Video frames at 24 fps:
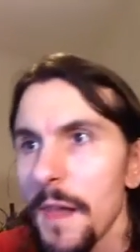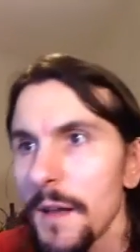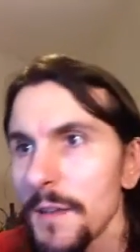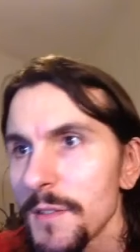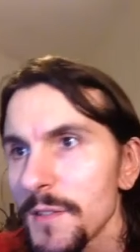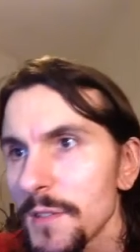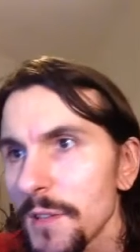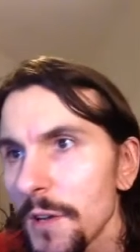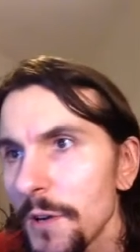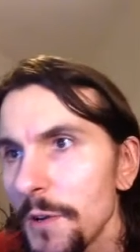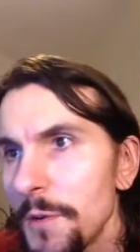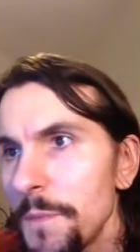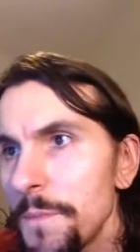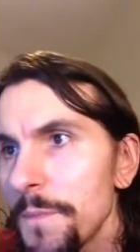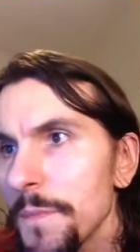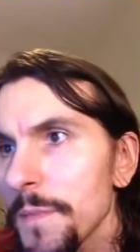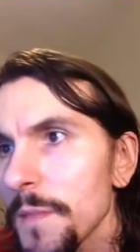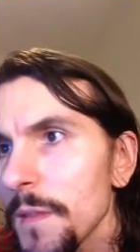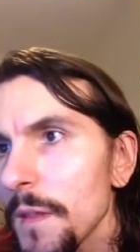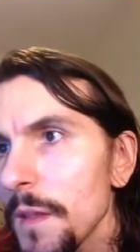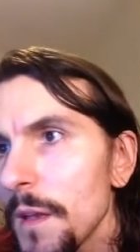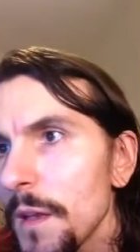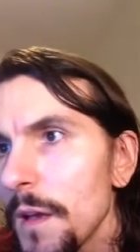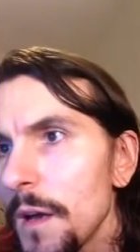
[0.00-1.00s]
So,
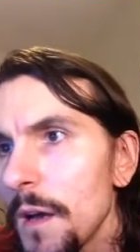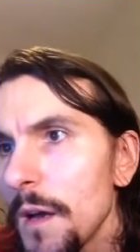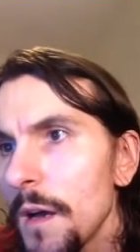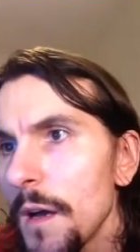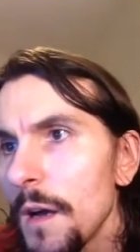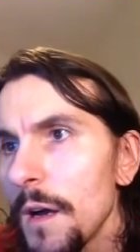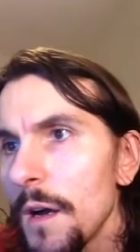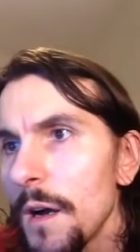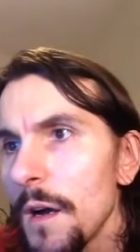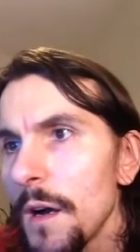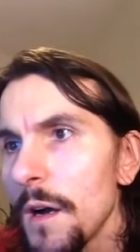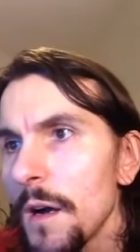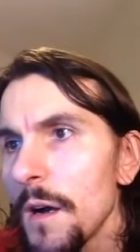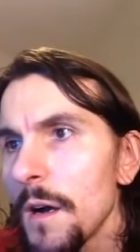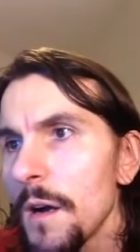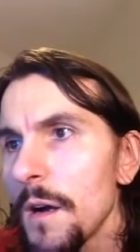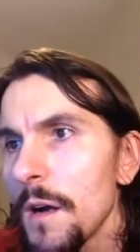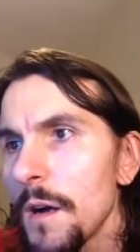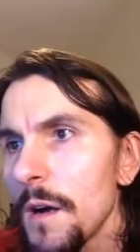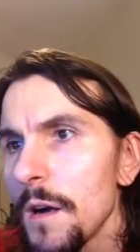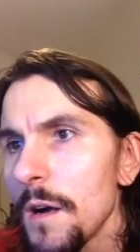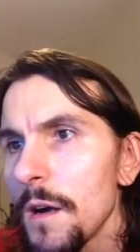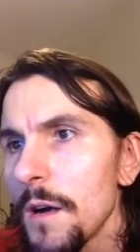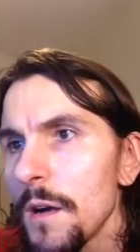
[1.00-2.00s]

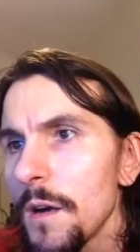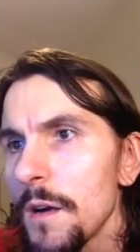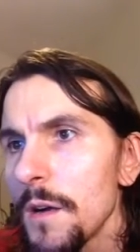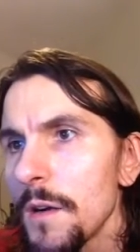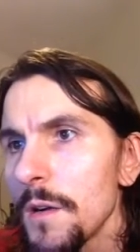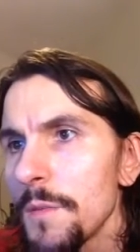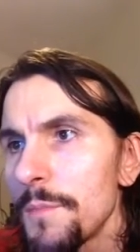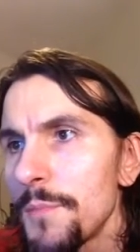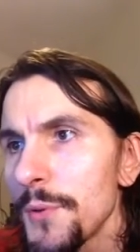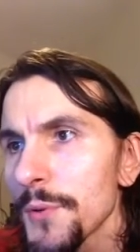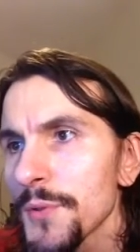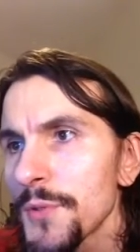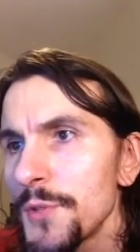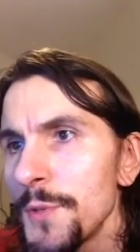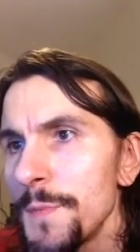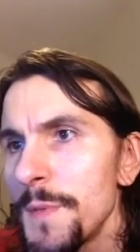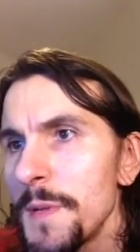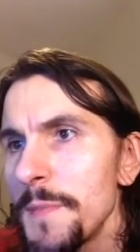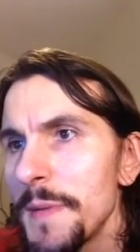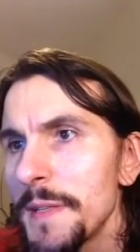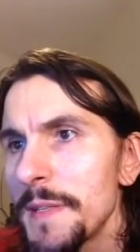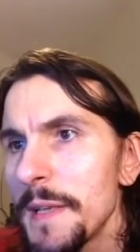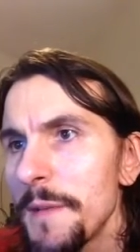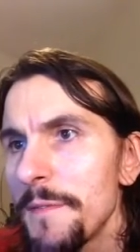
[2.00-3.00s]
uh, pour
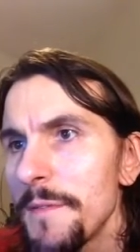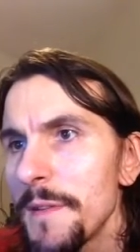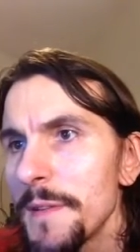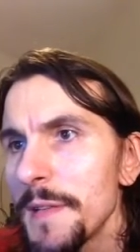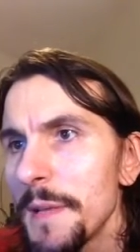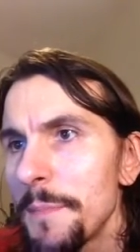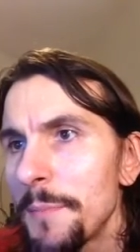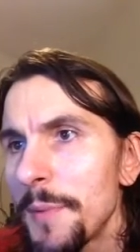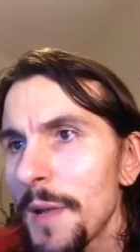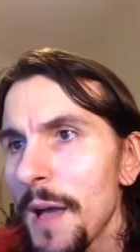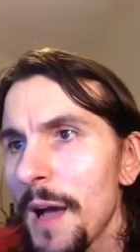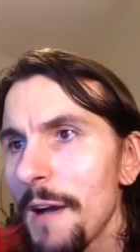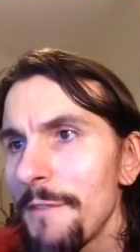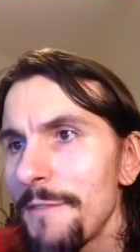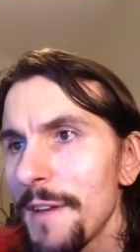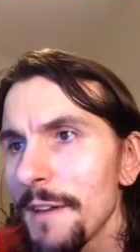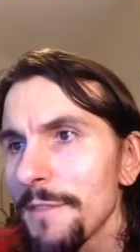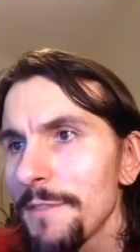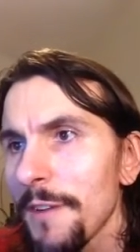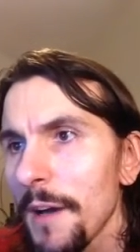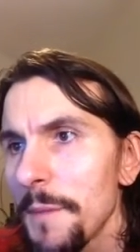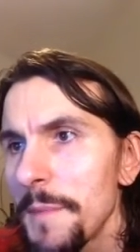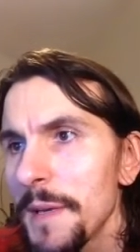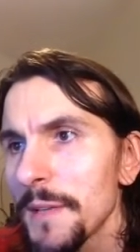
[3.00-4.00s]
sublimer des, des plats, à
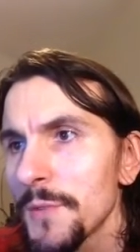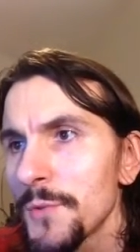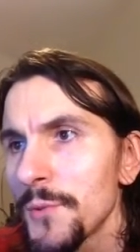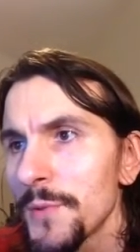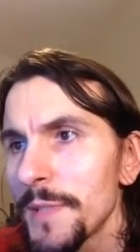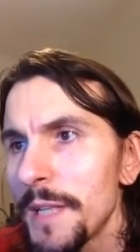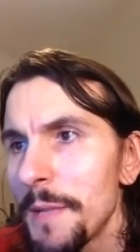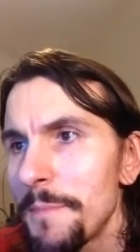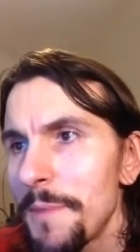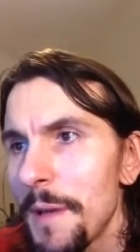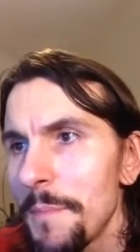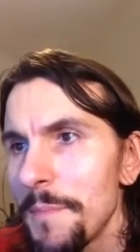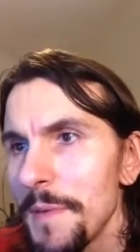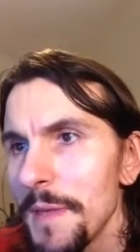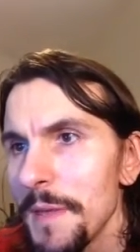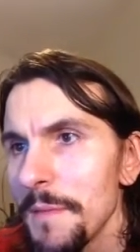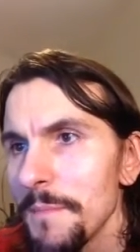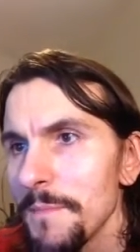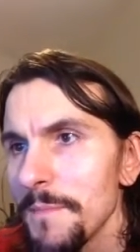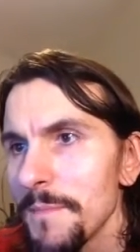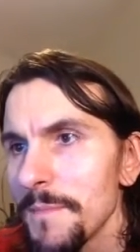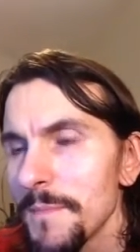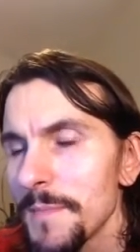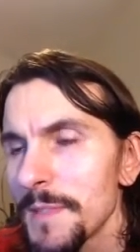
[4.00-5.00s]
faire frémir toutes les papilles.
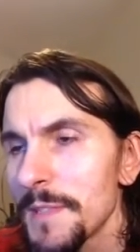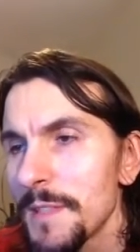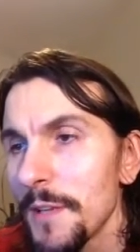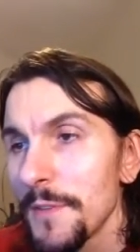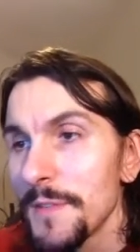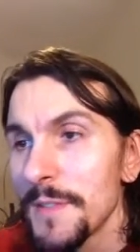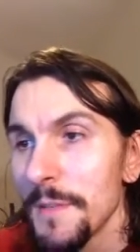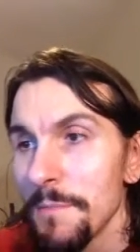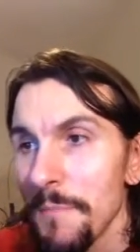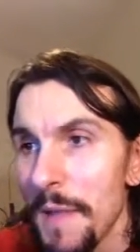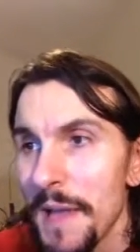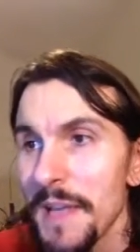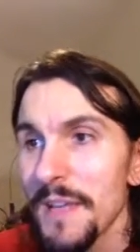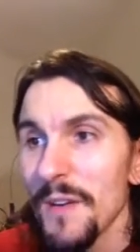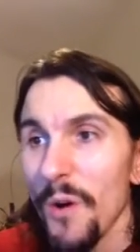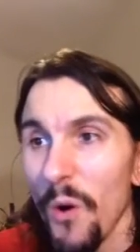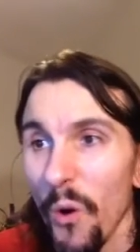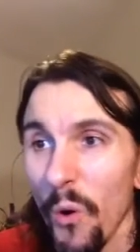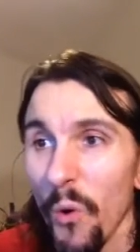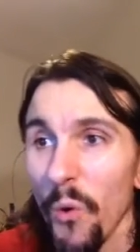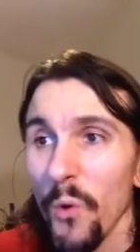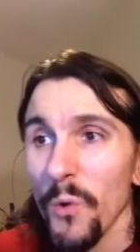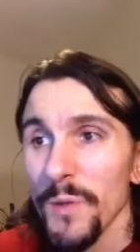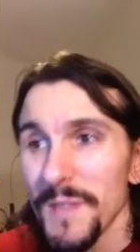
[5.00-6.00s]
So, to make
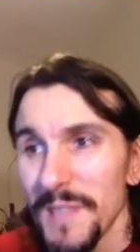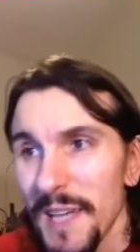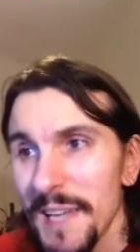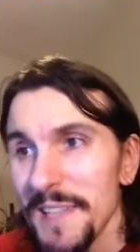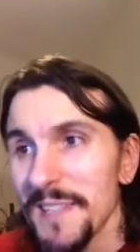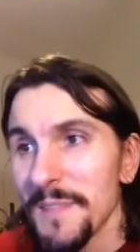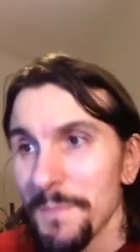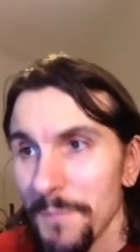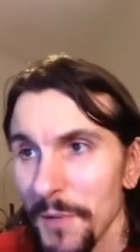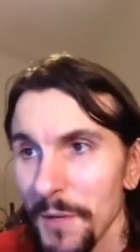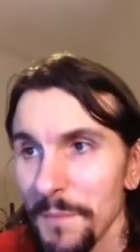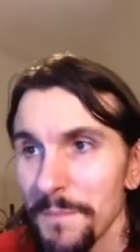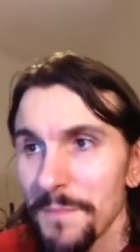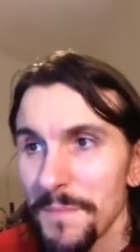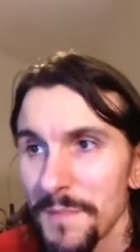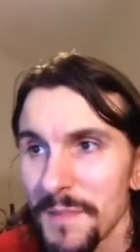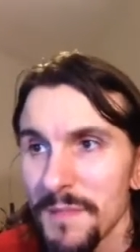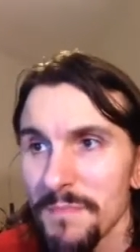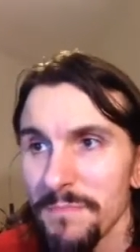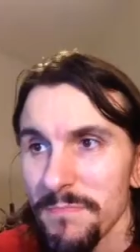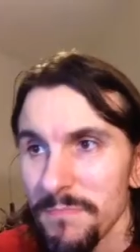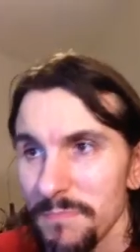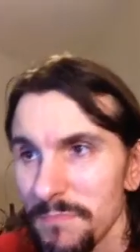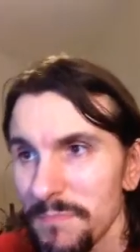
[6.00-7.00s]
all taste
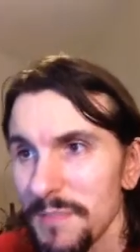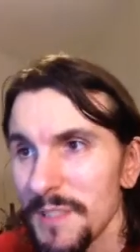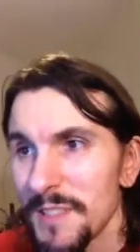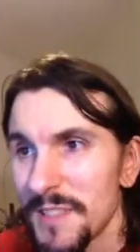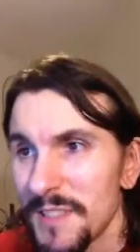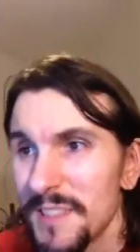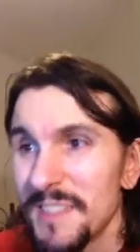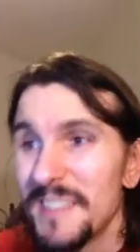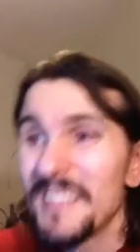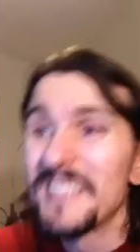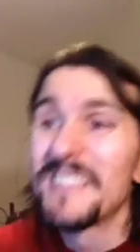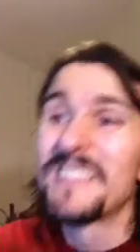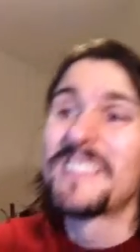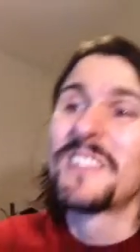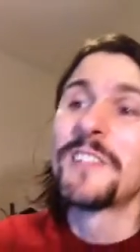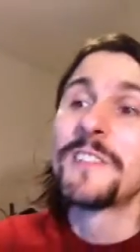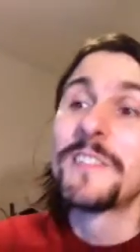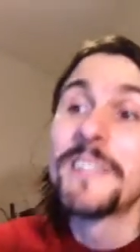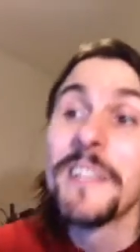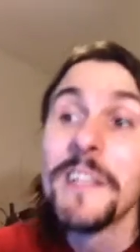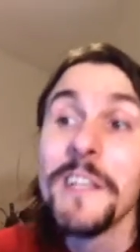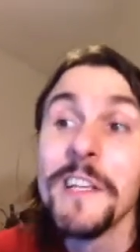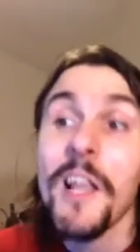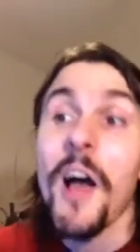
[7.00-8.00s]
buds to, to,
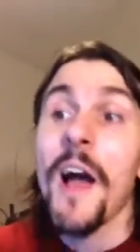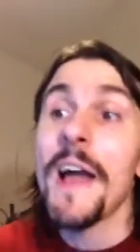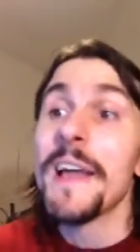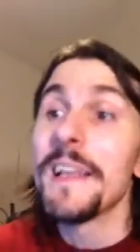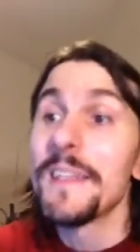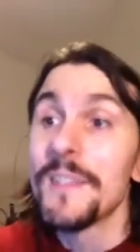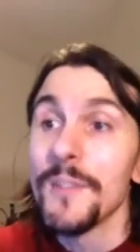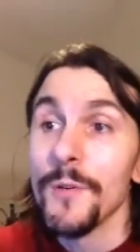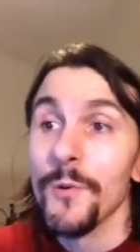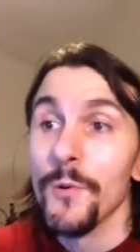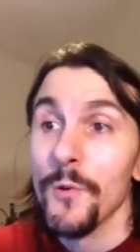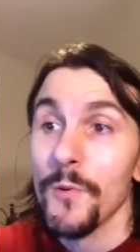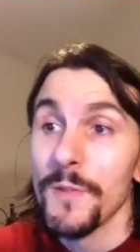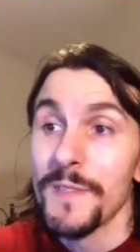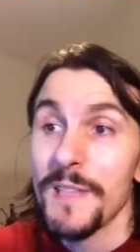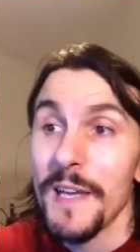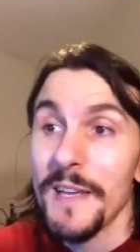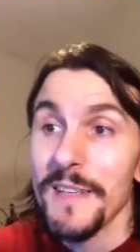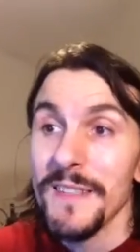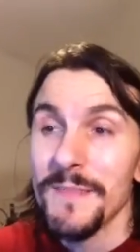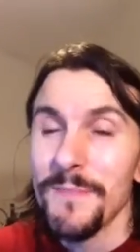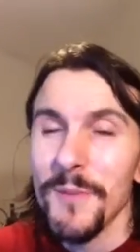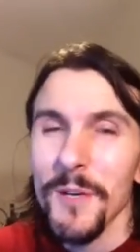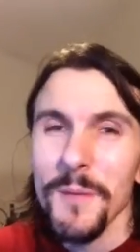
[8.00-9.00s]
delight all
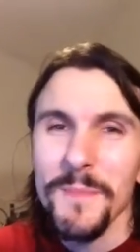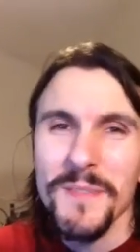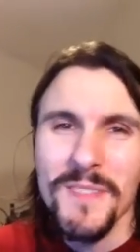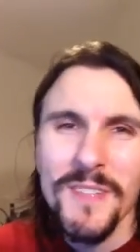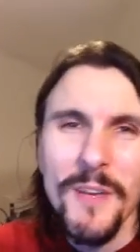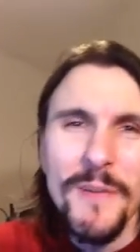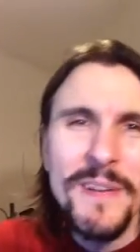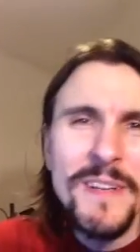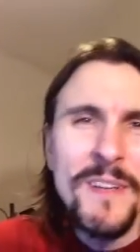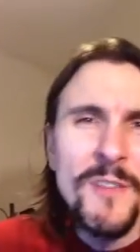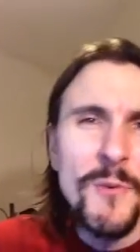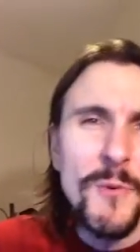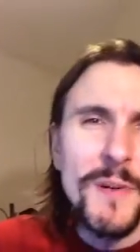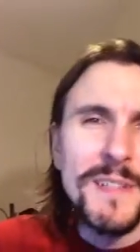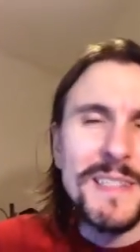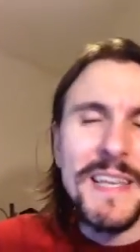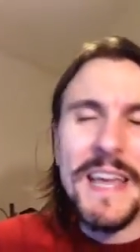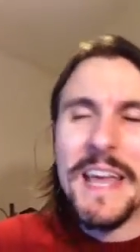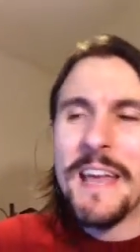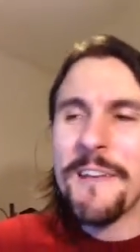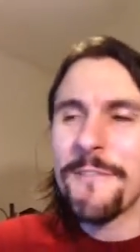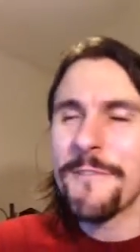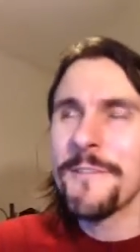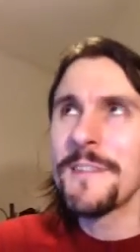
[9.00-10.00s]
taste buds. So, in other words,
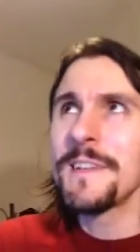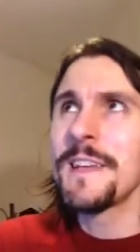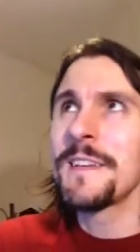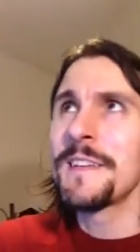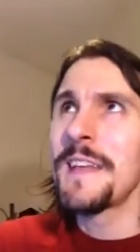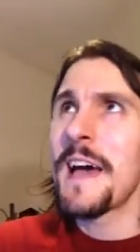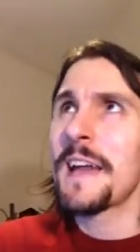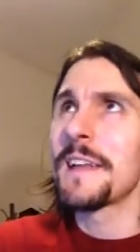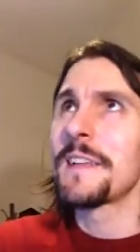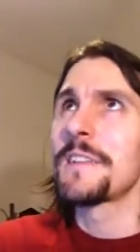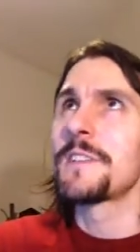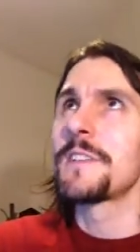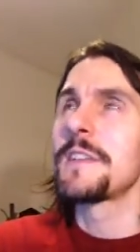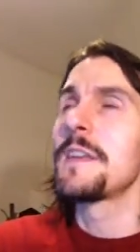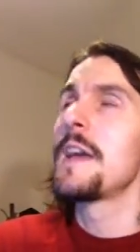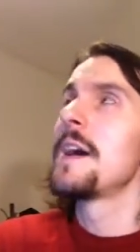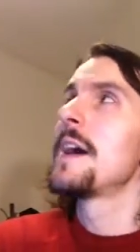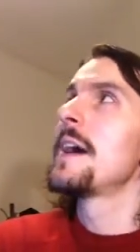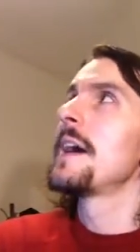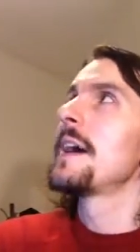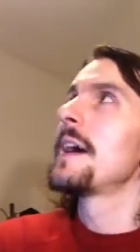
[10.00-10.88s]
if an analogy,